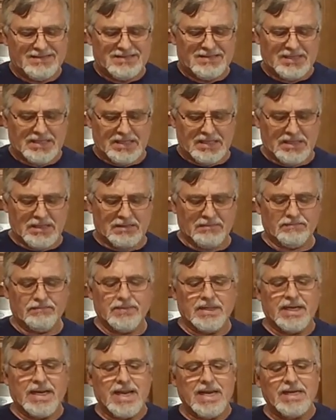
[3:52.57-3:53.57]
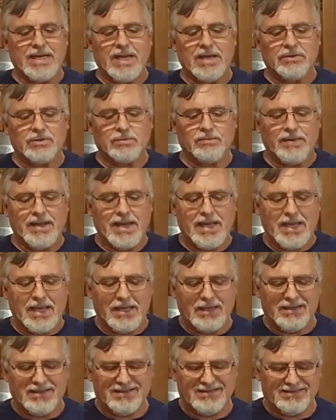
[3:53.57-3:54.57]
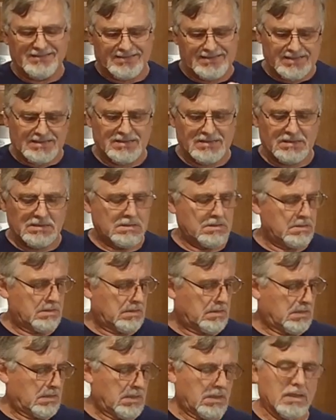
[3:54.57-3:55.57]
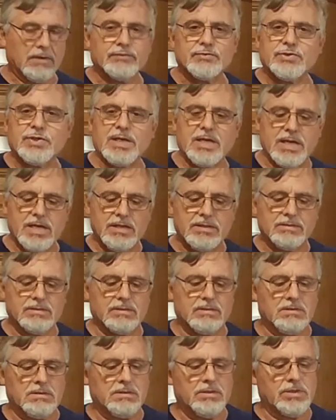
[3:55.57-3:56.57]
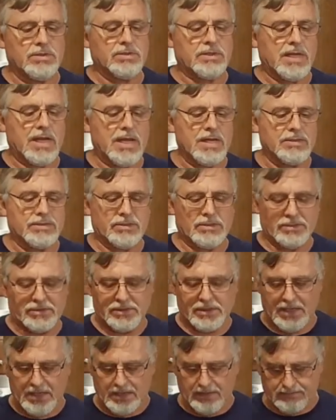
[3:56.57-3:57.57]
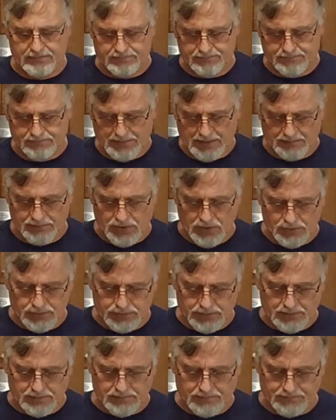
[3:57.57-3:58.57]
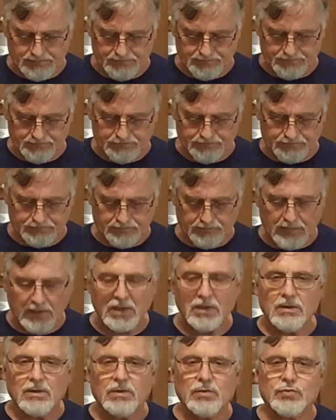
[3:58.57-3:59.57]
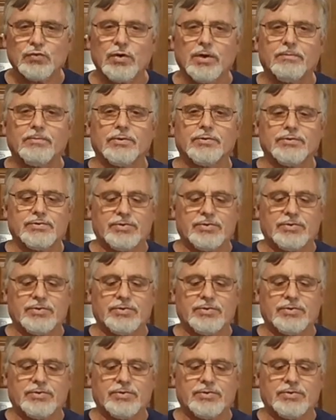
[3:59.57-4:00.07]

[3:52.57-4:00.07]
an 8-ounce bag of cheese. This case is, I'm using triple